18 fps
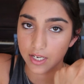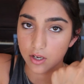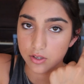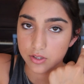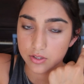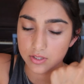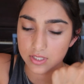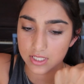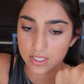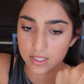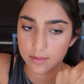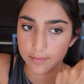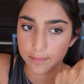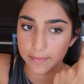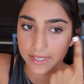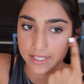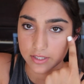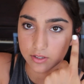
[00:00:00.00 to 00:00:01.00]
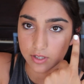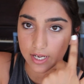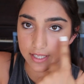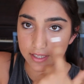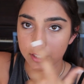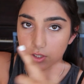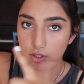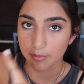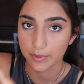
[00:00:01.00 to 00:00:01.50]
I also did pencil
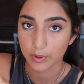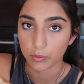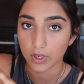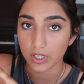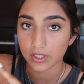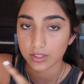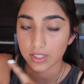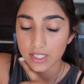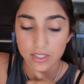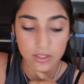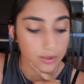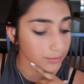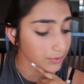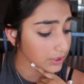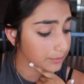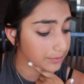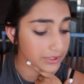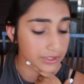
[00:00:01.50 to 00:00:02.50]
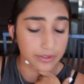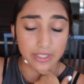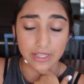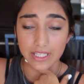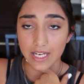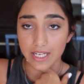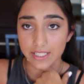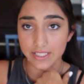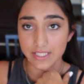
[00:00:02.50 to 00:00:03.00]
eyeliner on my waterline, so I'm going to be doing
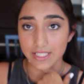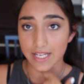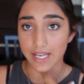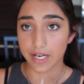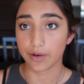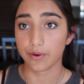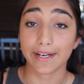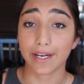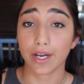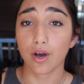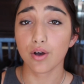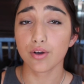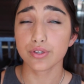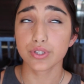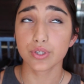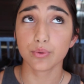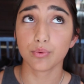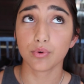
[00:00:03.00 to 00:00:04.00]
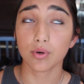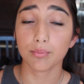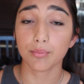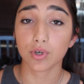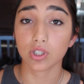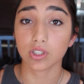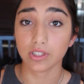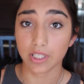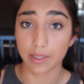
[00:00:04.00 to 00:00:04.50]
that now. And I also wore
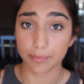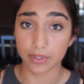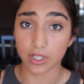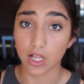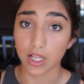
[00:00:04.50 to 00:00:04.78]
more lip